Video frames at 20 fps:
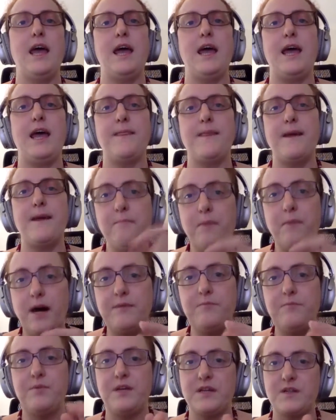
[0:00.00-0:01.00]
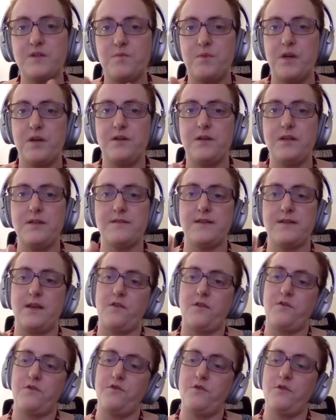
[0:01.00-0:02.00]
And they might be
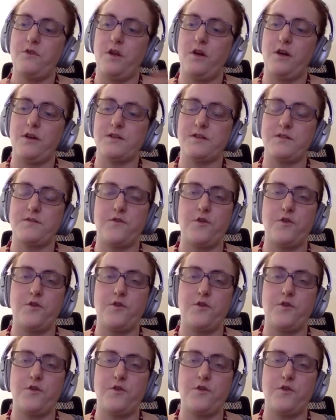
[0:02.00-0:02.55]
experiencing through the last